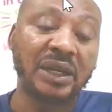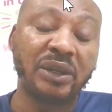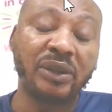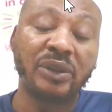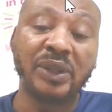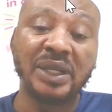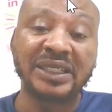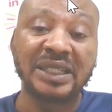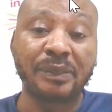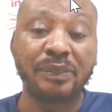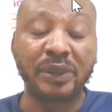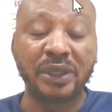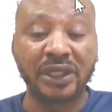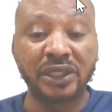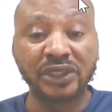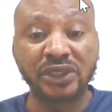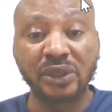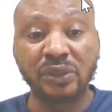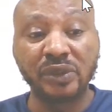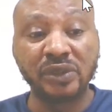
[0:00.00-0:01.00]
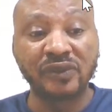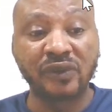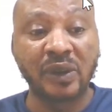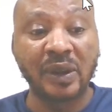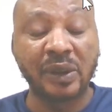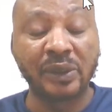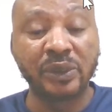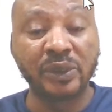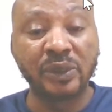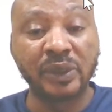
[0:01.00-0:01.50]
OS application with
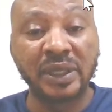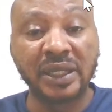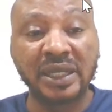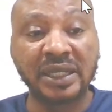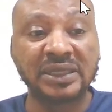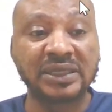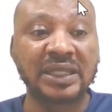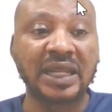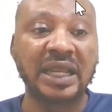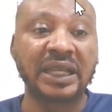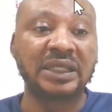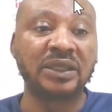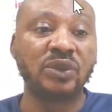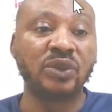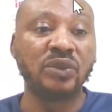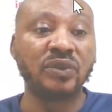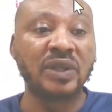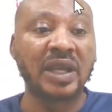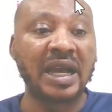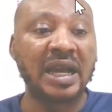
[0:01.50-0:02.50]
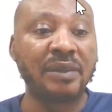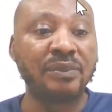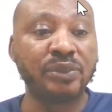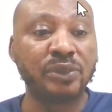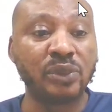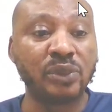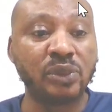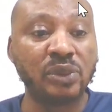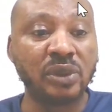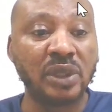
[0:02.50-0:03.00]
for our OS, like you use
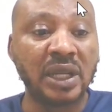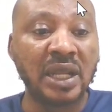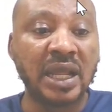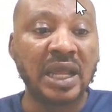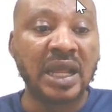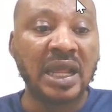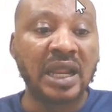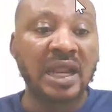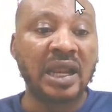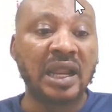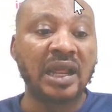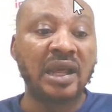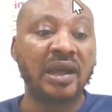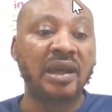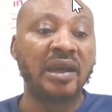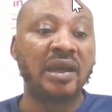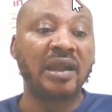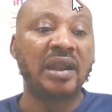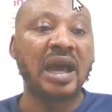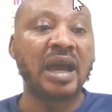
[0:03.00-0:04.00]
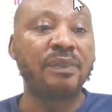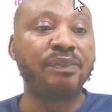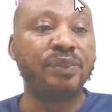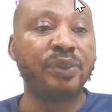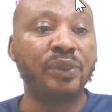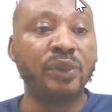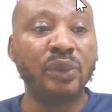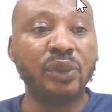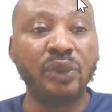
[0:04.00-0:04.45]
Apple iOS,